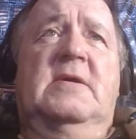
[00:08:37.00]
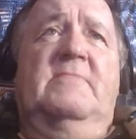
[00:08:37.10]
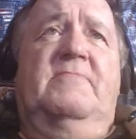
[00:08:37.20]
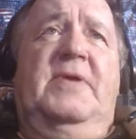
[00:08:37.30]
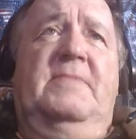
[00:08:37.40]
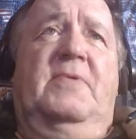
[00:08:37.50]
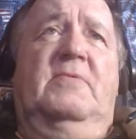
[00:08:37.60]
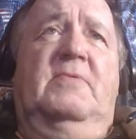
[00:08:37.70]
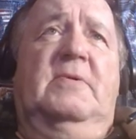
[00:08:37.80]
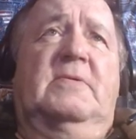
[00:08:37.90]

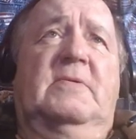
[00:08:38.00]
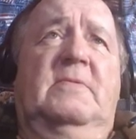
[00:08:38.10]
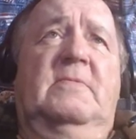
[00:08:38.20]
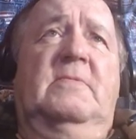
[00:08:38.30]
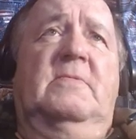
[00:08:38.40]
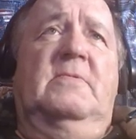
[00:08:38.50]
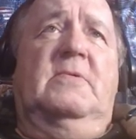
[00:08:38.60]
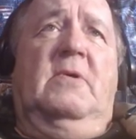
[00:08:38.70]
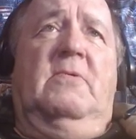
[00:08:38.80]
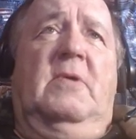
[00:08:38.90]
People will
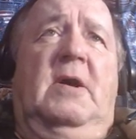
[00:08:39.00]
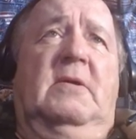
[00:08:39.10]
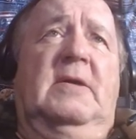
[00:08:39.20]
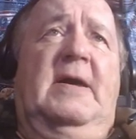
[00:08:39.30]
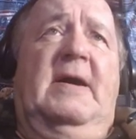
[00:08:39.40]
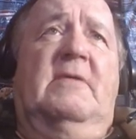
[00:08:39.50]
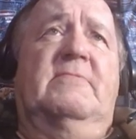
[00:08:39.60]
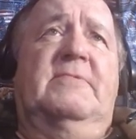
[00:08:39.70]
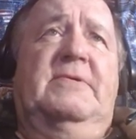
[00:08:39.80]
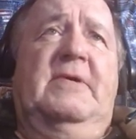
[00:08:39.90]
go all out
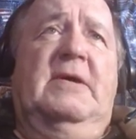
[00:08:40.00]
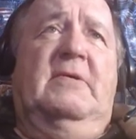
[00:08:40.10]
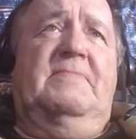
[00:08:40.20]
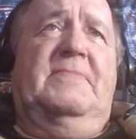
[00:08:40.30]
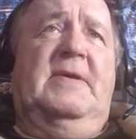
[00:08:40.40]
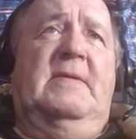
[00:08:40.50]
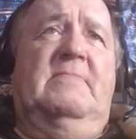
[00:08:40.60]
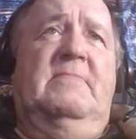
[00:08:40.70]
to help them.